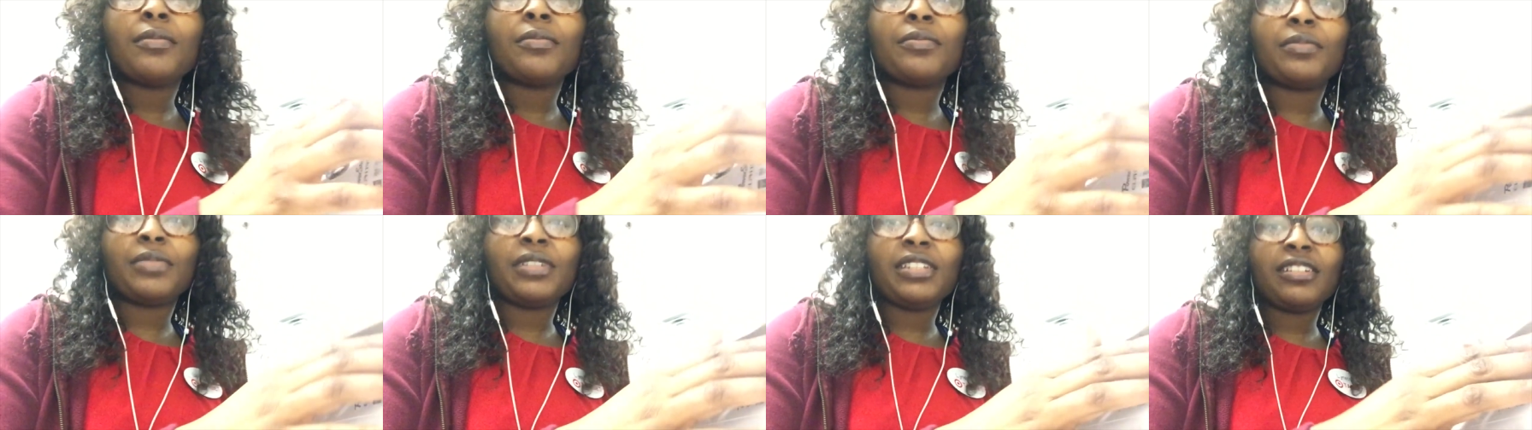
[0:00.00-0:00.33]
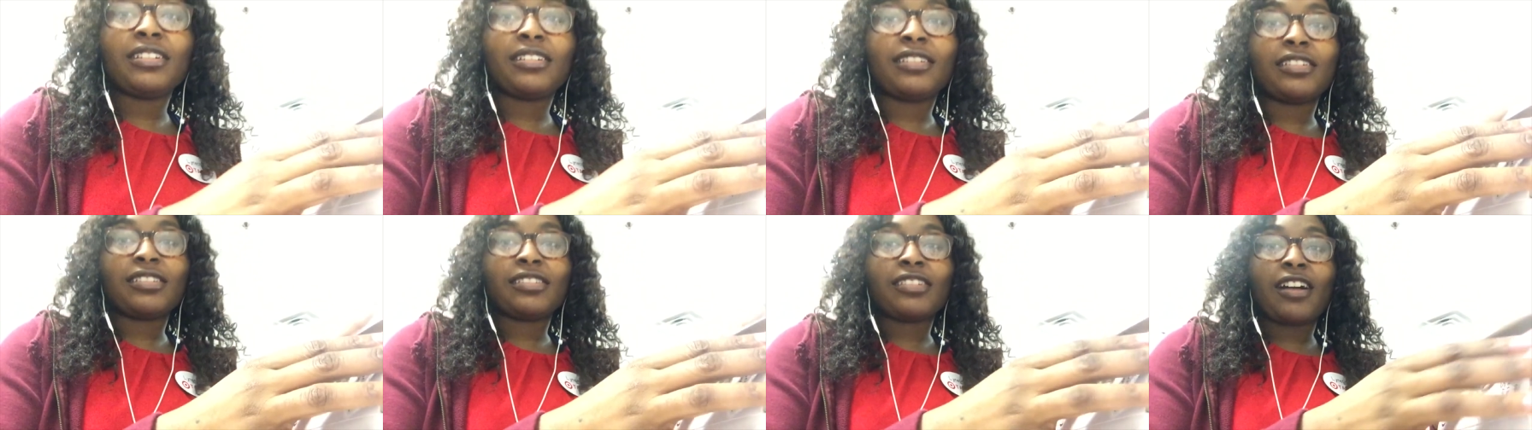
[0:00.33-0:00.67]
But
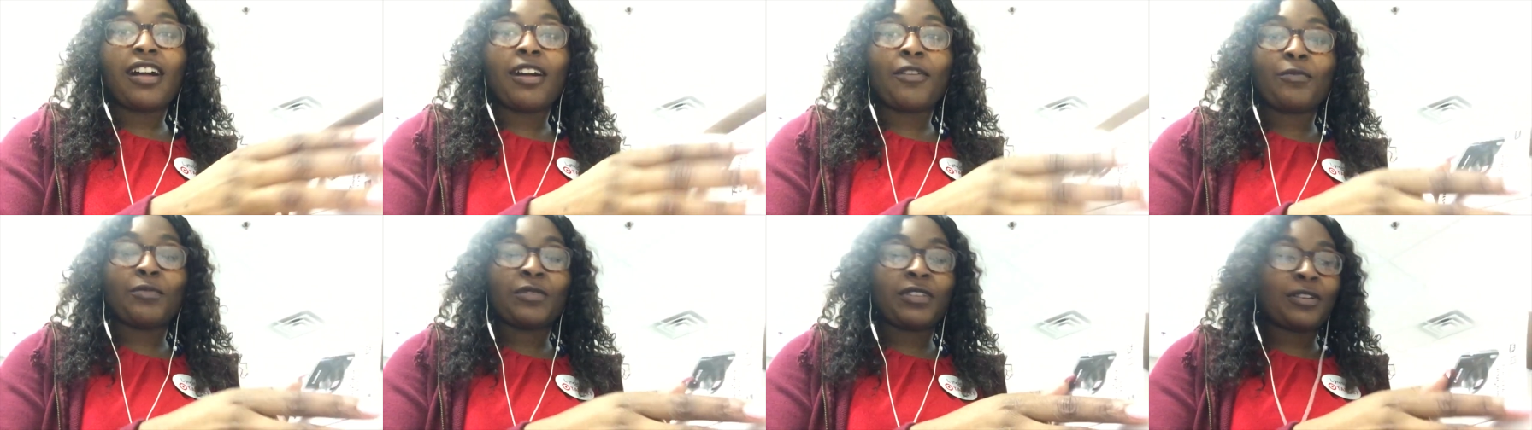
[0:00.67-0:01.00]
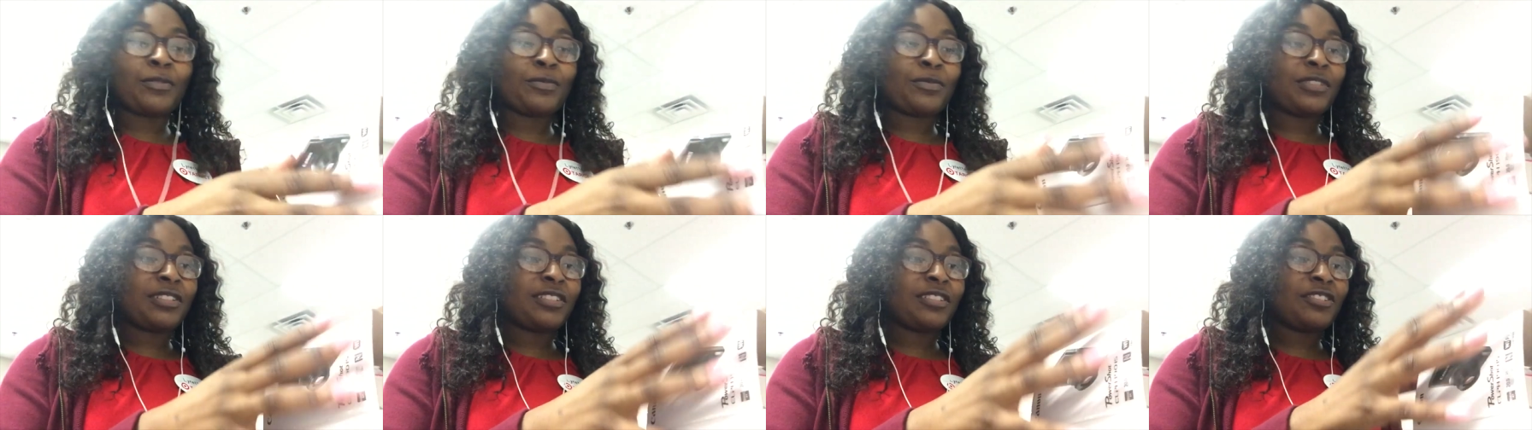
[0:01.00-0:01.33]
yeah, that's all, what
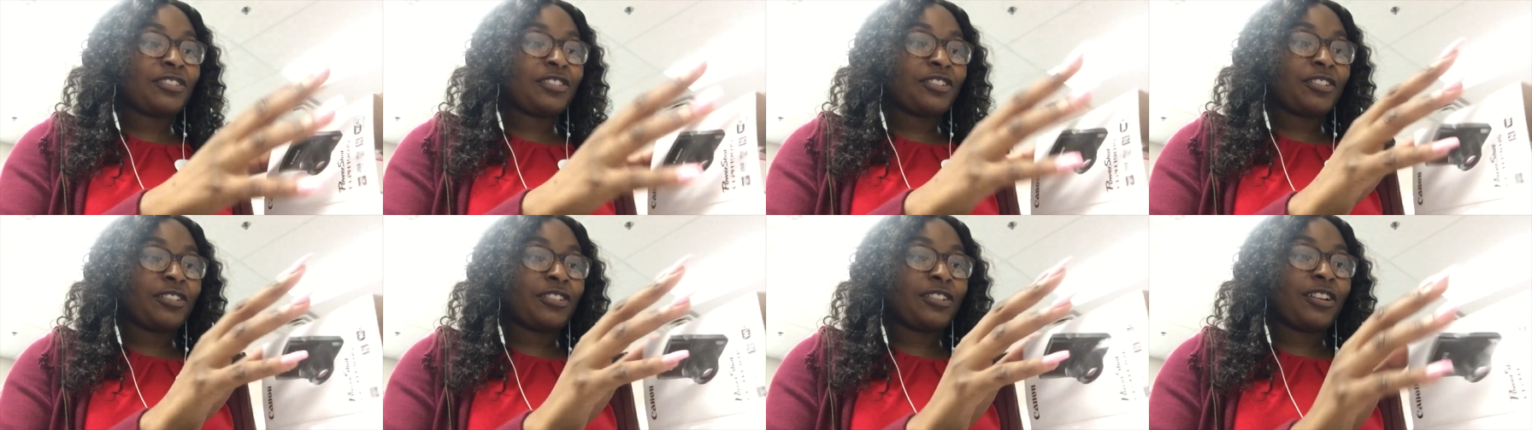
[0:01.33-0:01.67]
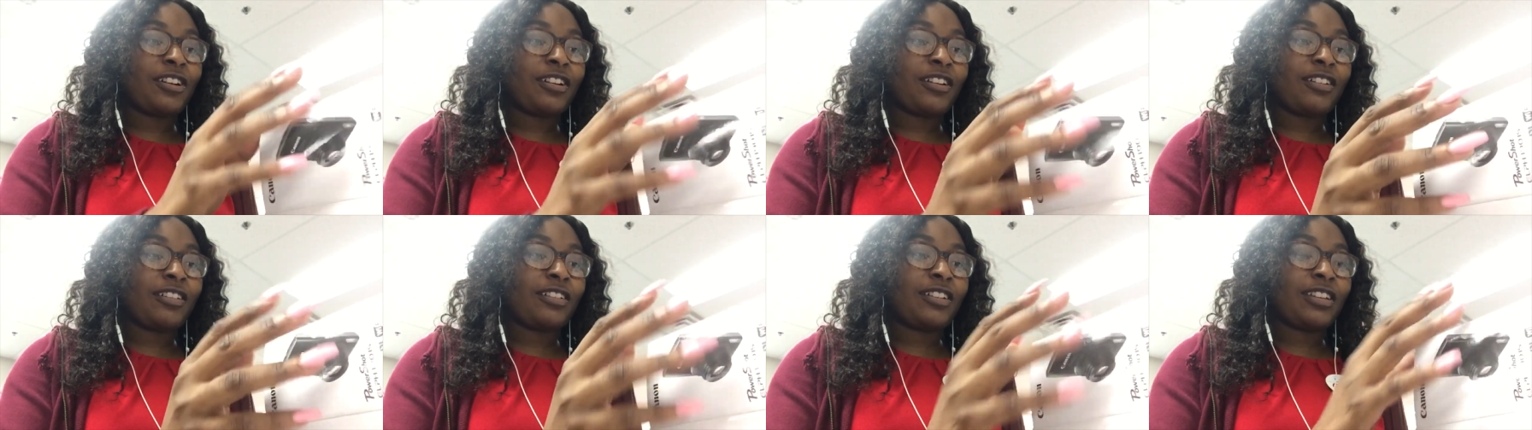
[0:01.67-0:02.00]
I wanted to show
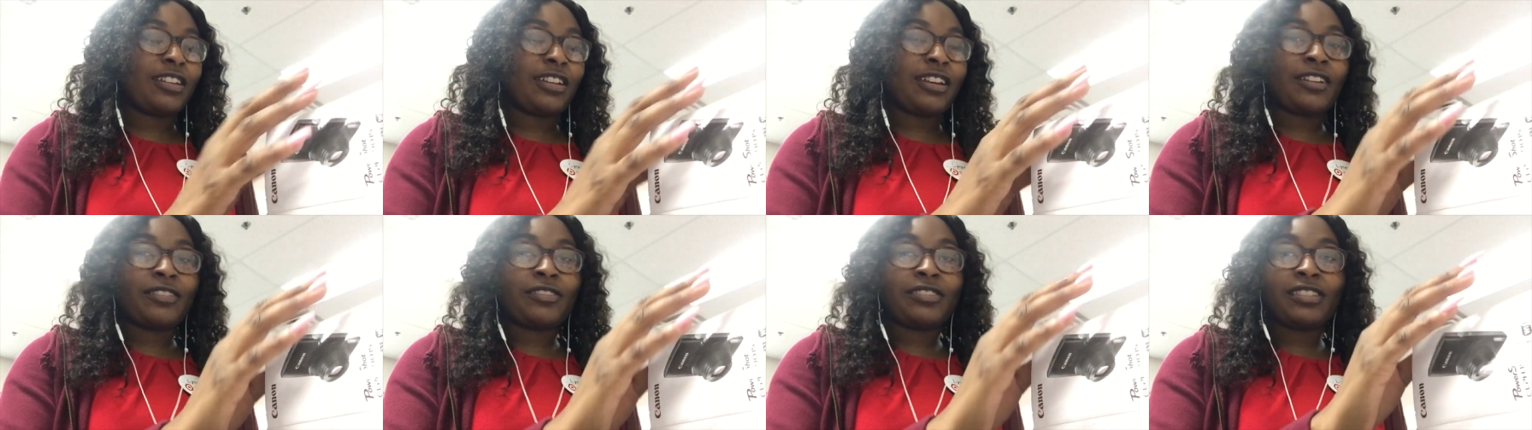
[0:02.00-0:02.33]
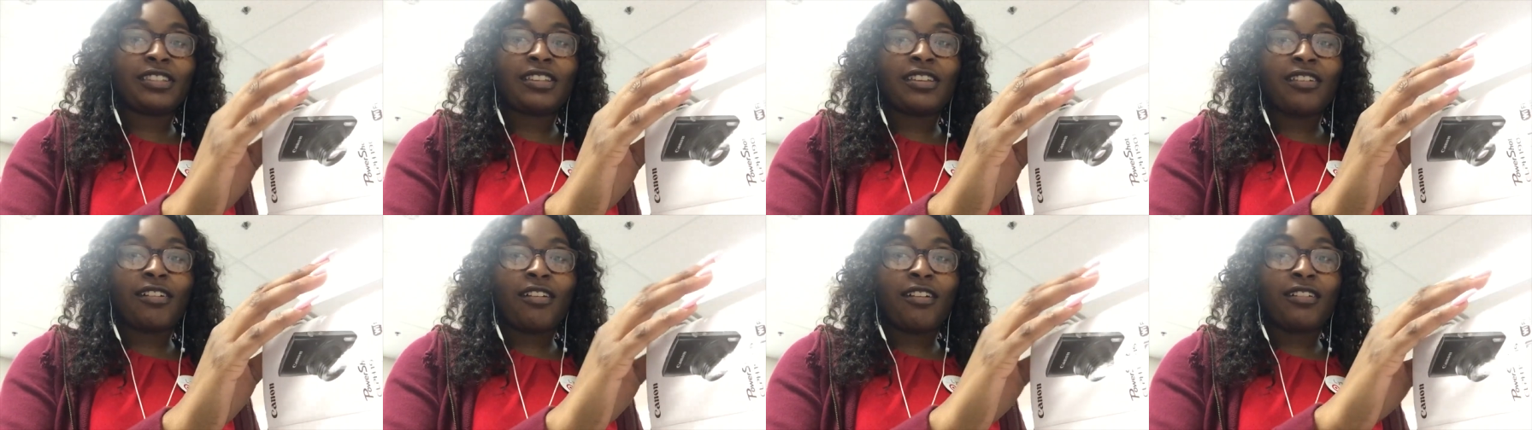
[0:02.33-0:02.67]
y'all, and I'll
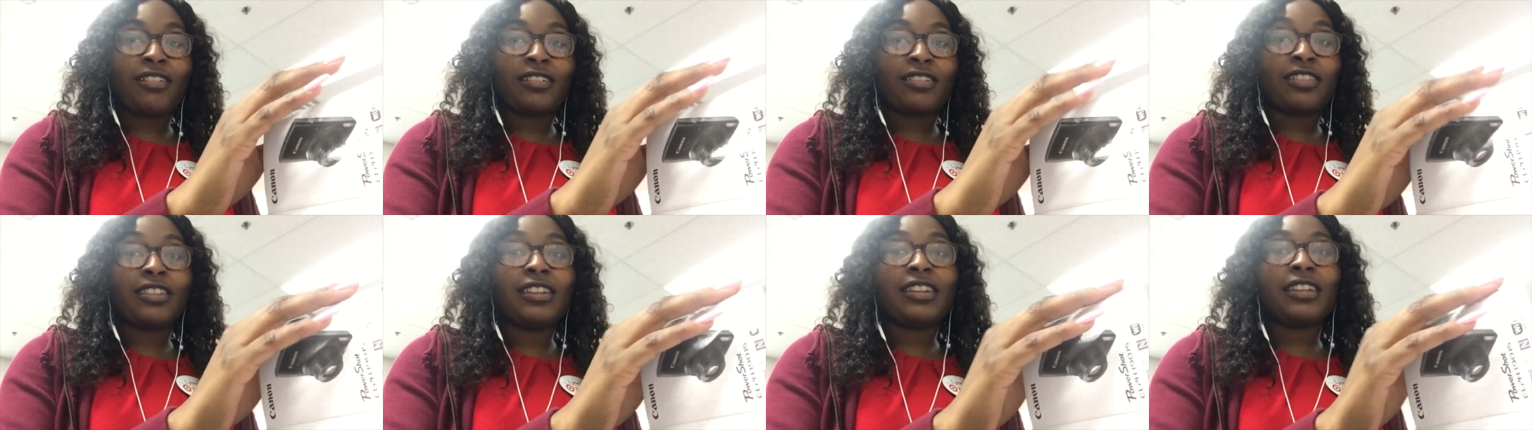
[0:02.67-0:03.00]
see y'all in the